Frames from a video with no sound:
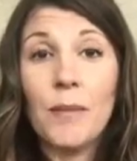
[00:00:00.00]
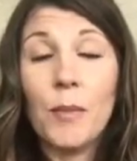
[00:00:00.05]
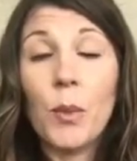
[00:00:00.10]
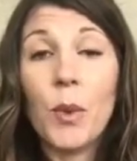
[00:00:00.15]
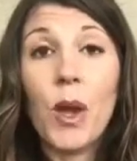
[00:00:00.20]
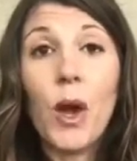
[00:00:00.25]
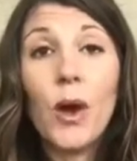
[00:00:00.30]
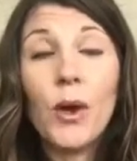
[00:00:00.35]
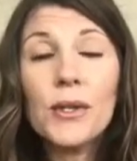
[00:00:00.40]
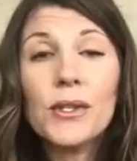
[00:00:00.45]

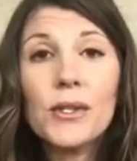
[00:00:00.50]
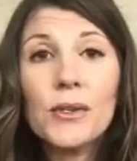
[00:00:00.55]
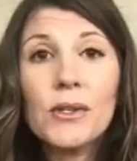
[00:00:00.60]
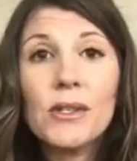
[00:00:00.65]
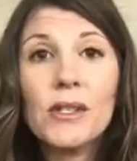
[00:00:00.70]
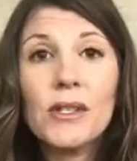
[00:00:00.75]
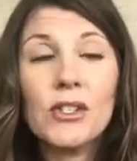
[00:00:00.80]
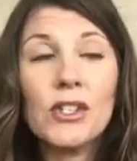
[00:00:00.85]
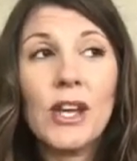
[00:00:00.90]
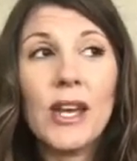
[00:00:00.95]
We also
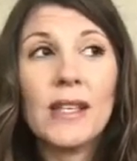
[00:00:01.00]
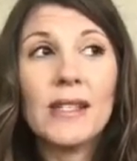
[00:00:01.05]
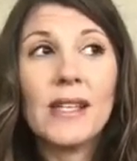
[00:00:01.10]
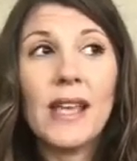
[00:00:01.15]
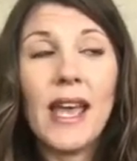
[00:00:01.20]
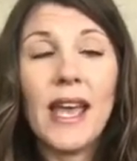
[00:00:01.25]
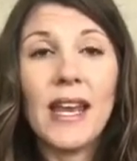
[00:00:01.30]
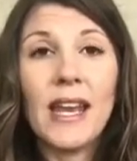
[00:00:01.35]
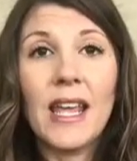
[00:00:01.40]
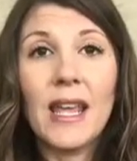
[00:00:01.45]
suggest
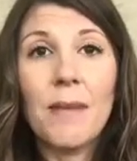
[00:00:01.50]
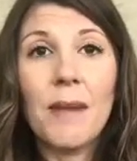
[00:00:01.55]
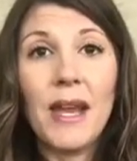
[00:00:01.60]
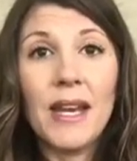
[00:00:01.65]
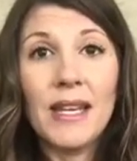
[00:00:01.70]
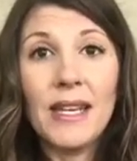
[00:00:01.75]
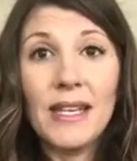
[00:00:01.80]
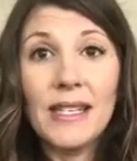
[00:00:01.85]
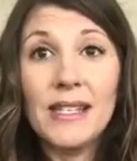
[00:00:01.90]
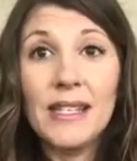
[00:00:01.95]
adding
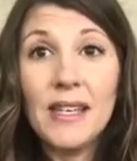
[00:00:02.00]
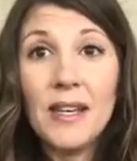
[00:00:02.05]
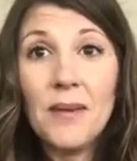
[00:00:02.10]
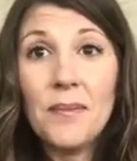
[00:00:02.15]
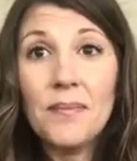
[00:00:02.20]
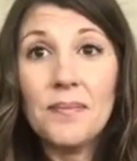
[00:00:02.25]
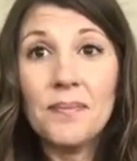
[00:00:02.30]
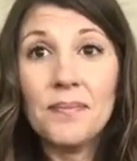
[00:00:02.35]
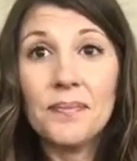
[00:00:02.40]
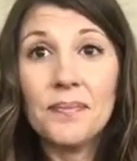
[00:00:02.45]

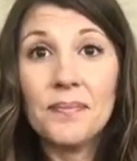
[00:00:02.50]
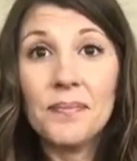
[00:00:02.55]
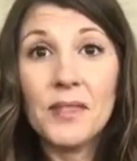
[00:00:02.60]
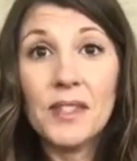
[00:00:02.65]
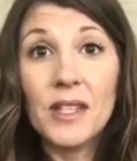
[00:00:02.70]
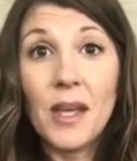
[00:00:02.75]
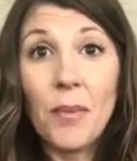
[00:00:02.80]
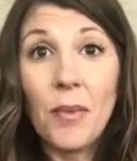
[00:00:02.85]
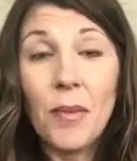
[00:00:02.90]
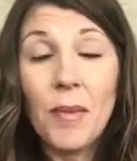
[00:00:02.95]
magnesium
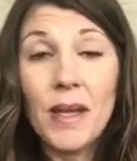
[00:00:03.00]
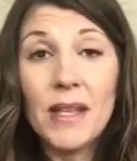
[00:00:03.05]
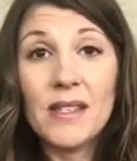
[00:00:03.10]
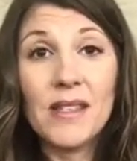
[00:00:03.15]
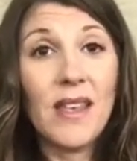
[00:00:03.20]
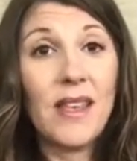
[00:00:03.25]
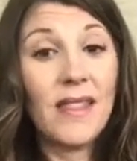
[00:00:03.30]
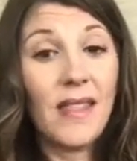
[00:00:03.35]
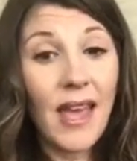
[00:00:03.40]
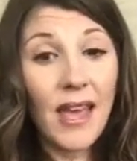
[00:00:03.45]

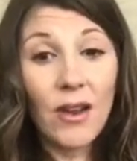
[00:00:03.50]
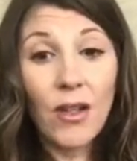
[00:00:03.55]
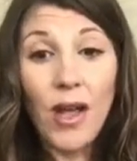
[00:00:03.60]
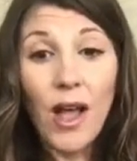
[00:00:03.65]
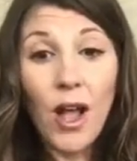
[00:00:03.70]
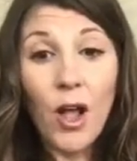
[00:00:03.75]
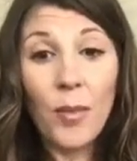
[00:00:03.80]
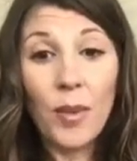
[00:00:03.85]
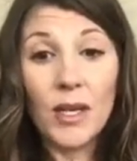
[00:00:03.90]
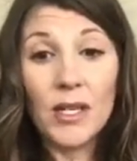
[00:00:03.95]
supplements, and that'll
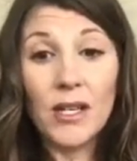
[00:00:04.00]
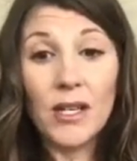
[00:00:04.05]
help